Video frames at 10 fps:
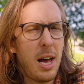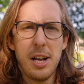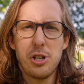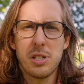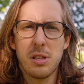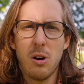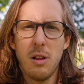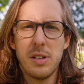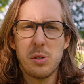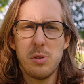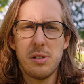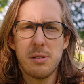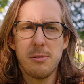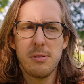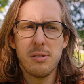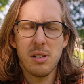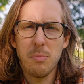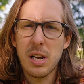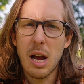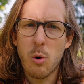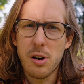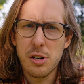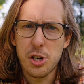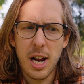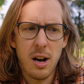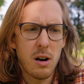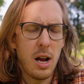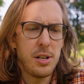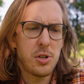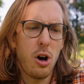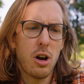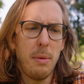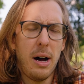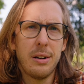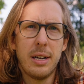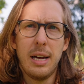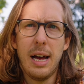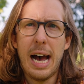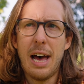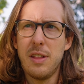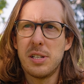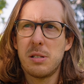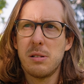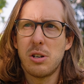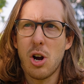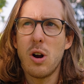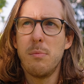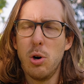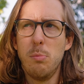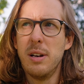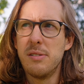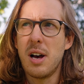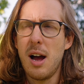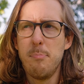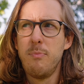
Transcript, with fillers: I just thought this was something I wanted to share and talk about at this current moment in time.